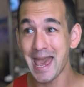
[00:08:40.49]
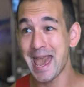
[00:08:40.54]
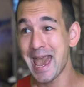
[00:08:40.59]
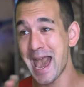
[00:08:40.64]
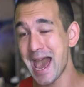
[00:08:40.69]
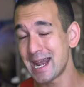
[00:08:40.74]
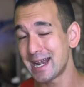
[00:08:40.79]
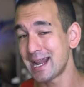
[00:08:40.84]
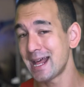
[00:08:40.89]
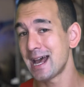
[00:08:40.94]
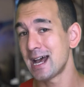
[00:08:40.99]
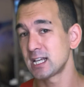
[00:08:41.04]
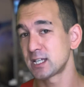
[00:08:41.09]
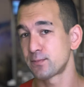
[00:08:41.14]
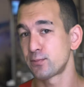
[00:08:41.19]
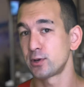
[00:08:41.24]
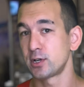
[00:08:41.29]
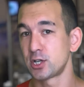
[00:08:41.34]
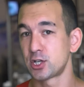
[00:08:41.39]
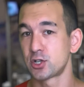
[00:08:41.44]
and it
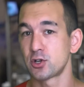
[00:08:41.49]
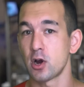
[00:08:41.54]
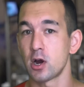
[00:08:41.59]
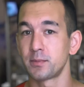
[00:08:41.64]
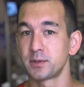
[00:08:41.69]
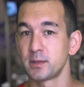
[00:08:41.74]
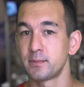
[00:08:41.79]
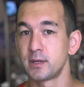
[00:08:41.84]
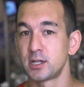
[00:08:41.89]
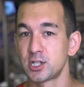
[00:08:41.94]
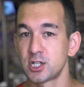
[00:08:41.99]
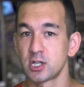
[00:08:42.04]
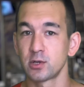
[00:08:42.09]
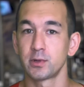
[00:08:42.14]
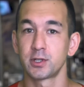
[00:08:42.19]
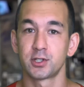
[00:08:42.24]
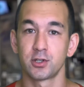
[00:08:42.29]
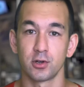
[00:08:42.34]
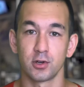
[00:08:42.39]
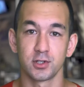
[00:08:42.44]
has pretty sharp diminishing
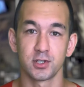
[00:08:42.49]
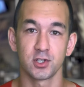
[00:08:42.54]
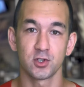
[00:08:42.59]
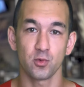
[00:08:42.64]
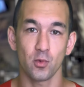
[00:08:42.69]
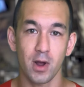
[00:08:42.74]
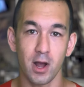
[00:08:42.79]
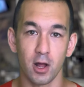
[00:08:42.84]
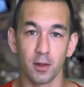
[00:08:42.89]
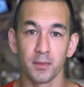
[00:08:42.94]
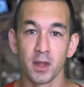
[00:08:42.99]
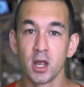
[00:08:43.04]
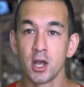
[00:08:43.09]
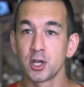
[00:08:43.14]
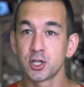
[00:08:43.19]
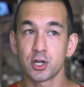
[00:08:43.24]
returns as well.